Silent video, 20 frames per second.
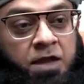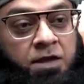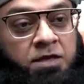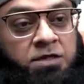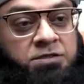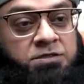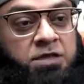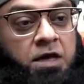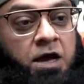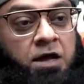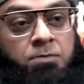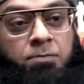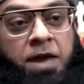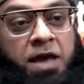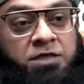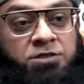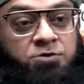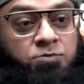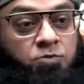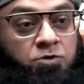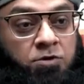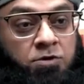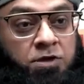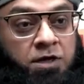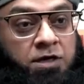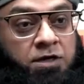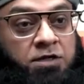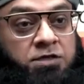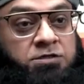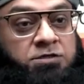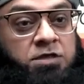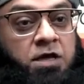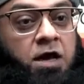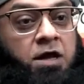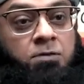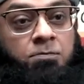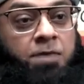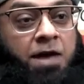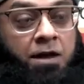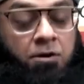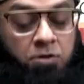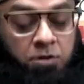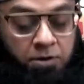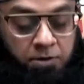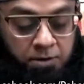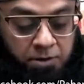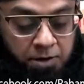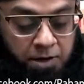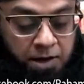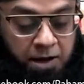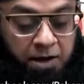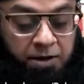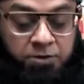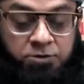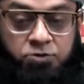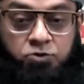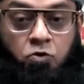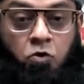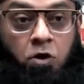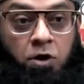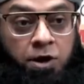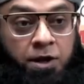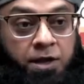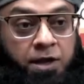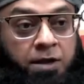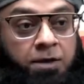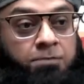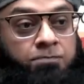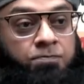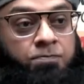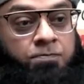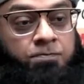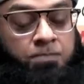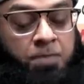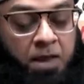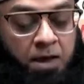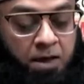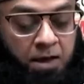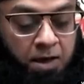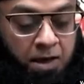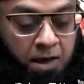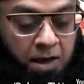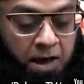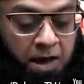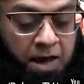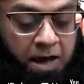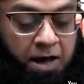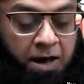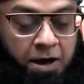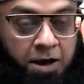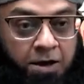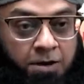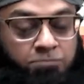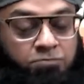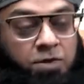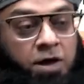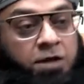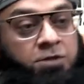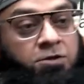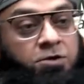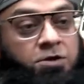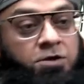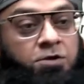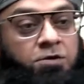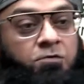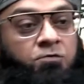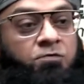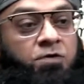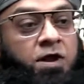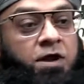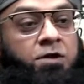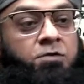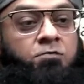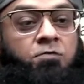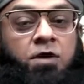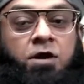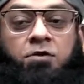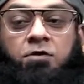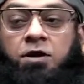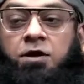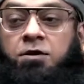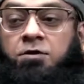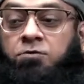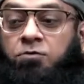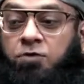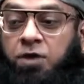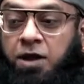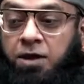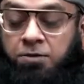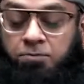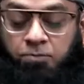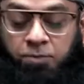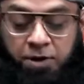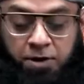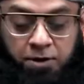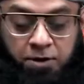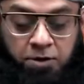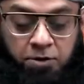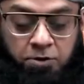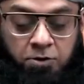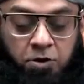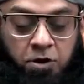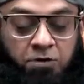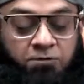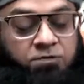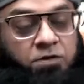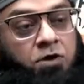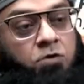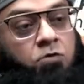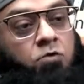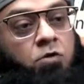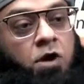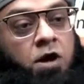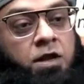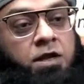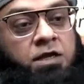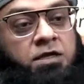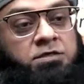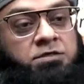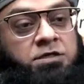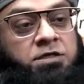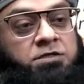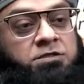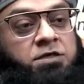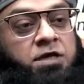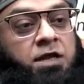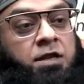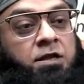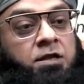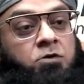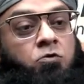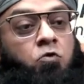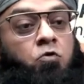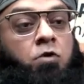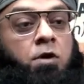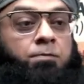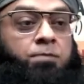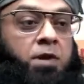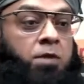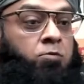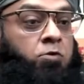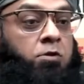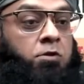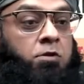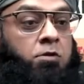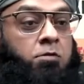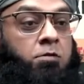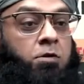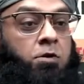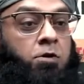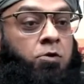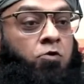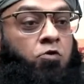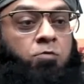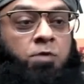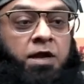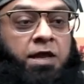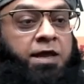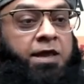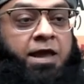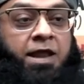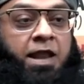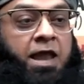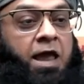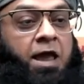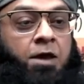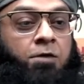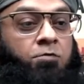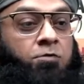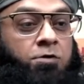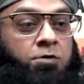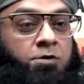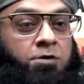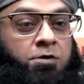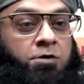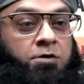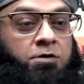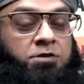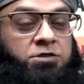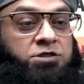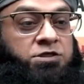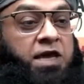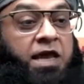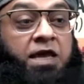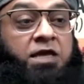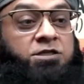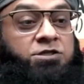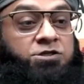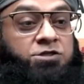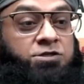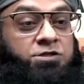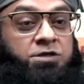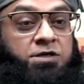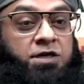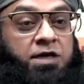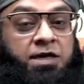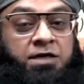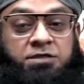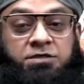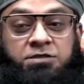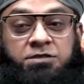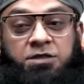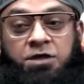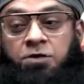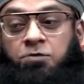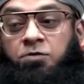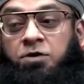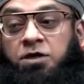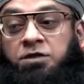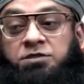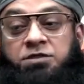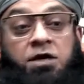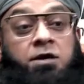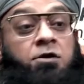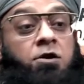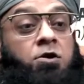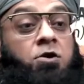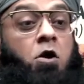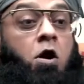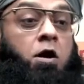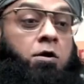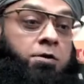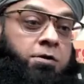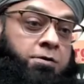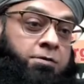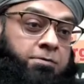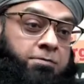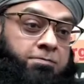It is unmatchable, it is unparalleled in its quality. Other very, very great miracle of the Quran is it's incorruptible. Nobody can ever change its even a single dot.